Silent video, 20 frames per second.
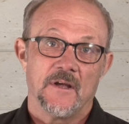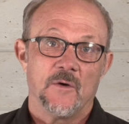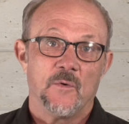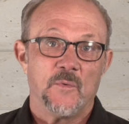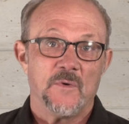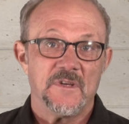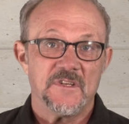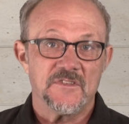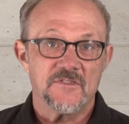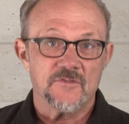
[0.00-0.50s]

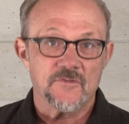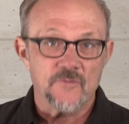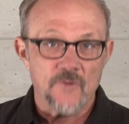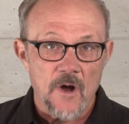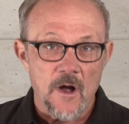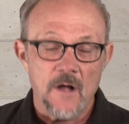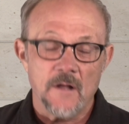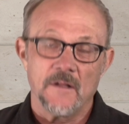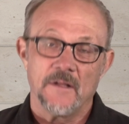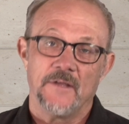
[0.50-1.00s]
we
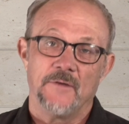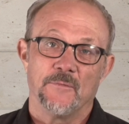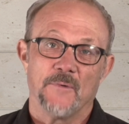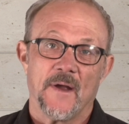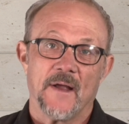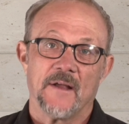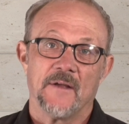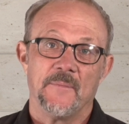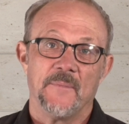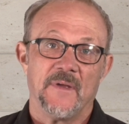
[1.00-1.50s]
strongly
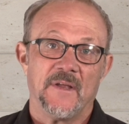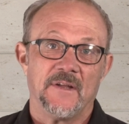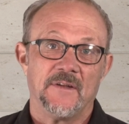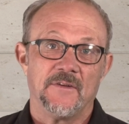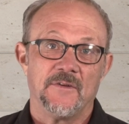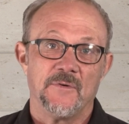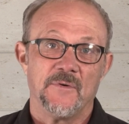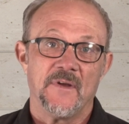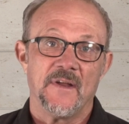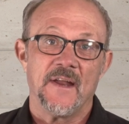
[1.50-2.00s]
recommend
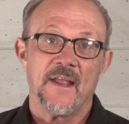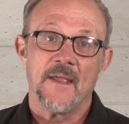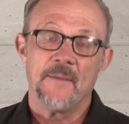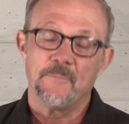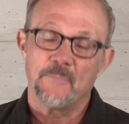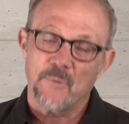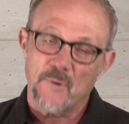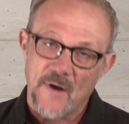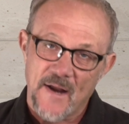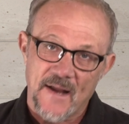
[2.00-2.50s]
doing a
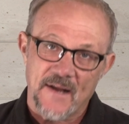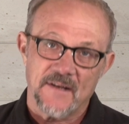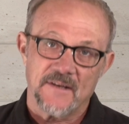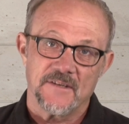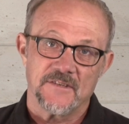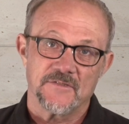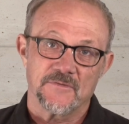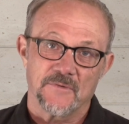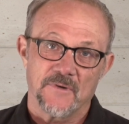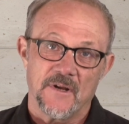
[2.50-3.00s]

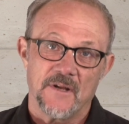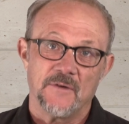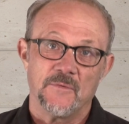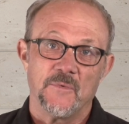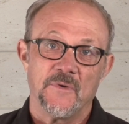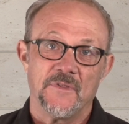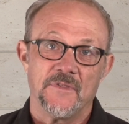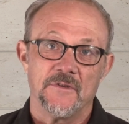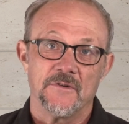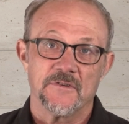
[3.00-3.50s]
practice run
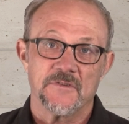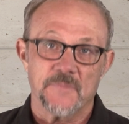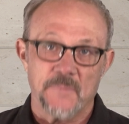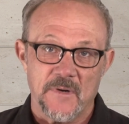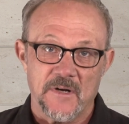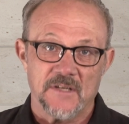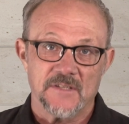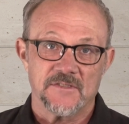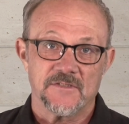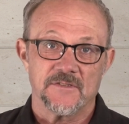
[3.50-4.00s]
with your
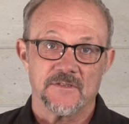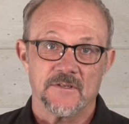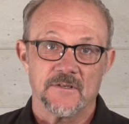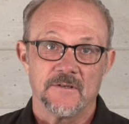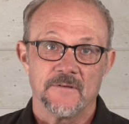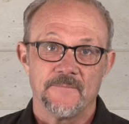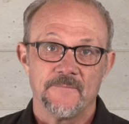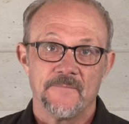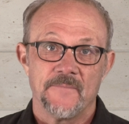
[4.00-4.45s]
sponsor.